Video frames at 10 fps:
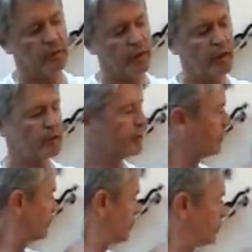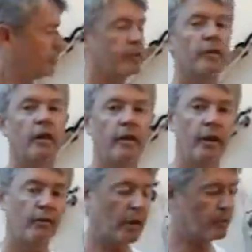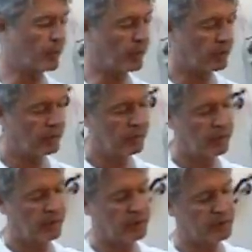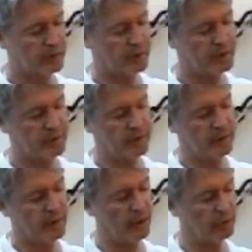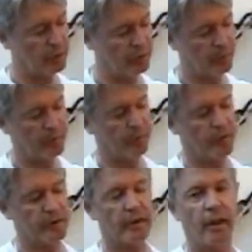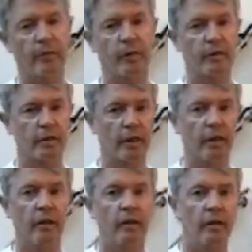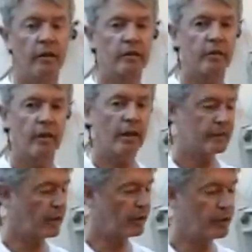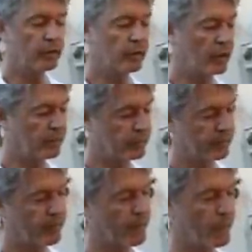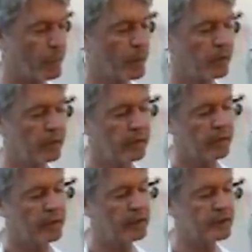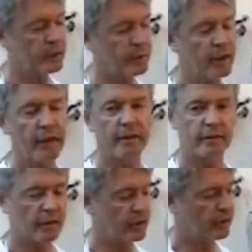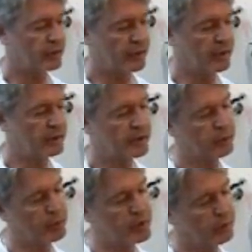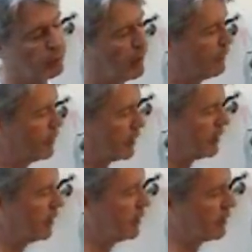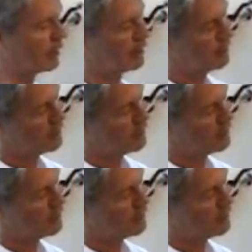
Okay, there's a groove on that round part, and this has to sit in that groove before this clamp goes on. So that's how you, the easiest way to get this on there is to squish, well, after you get it in there,